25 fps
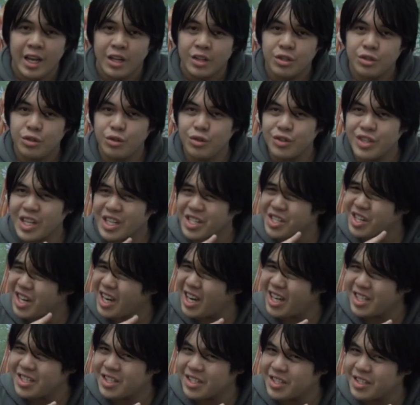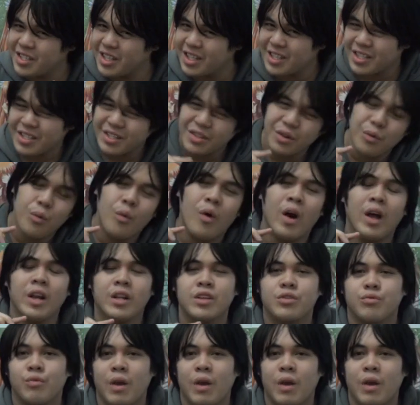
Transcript: 2 such cards exist. One is